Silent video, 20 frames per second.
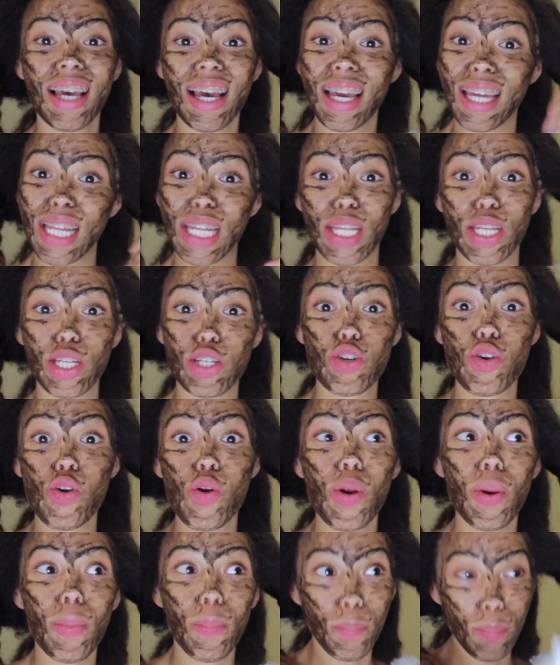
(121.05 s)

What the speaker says: I need a trim.